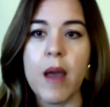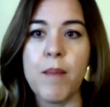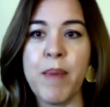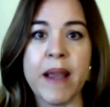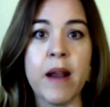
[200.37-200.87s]

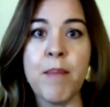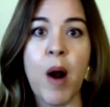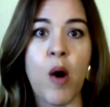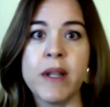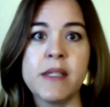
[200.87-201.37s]
big
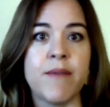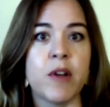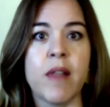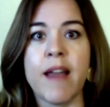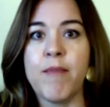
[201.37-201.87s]
components of your
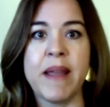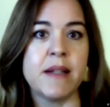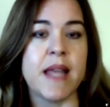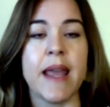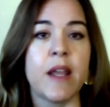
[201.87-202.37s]
life being
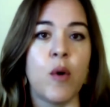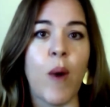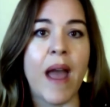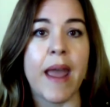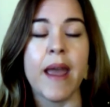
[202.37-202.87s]
taken
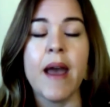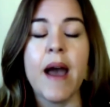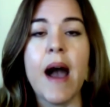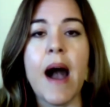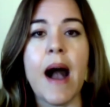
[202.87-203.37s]
away.
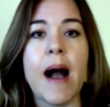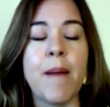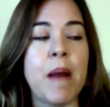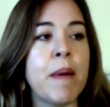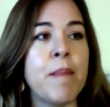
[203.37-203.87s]
I
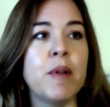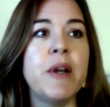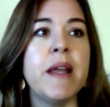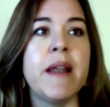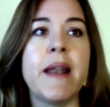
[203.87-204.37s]
remember
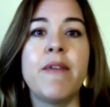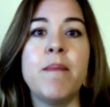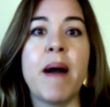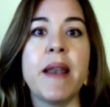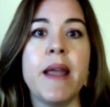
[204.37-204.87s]
looking at
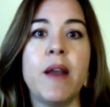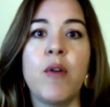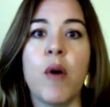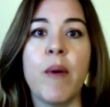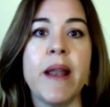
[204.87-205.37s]
everybody
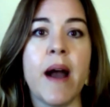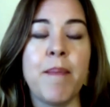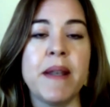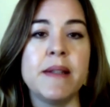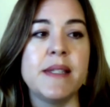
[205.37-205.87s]
growing up
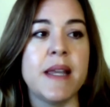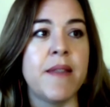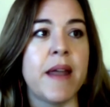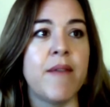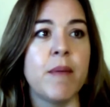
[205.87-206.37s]
and seeing
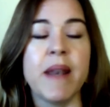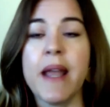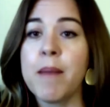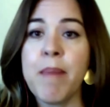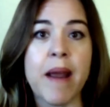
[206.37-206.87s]
that everybody
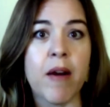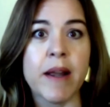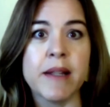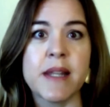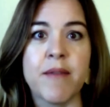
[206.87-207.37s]
had
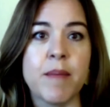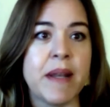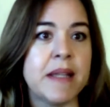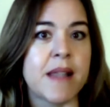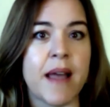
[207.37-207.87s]
parents and
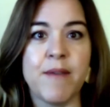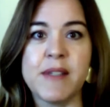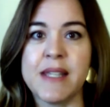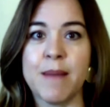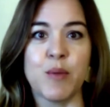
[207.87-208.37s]
everybody's life
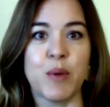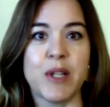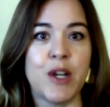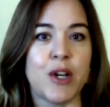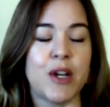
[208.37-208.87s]
seemed
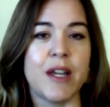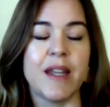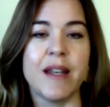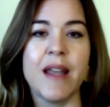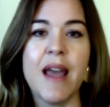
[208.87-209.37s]
really good.
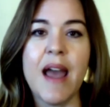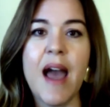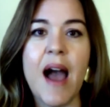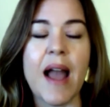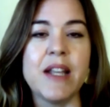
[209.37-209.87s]
And
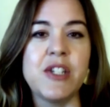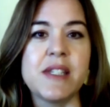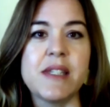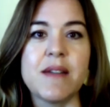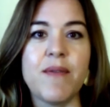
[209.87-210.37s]
I
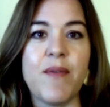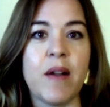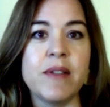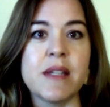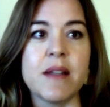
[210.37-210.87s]
just
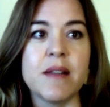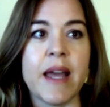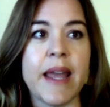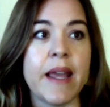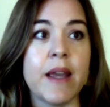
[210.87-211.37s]
felt
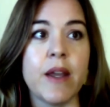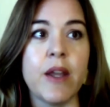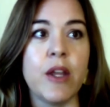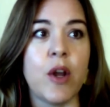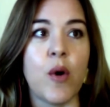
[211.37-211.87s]
like,
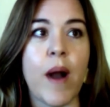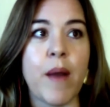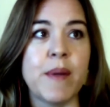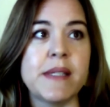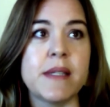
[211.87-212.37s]
I
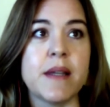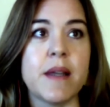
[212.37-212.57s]
was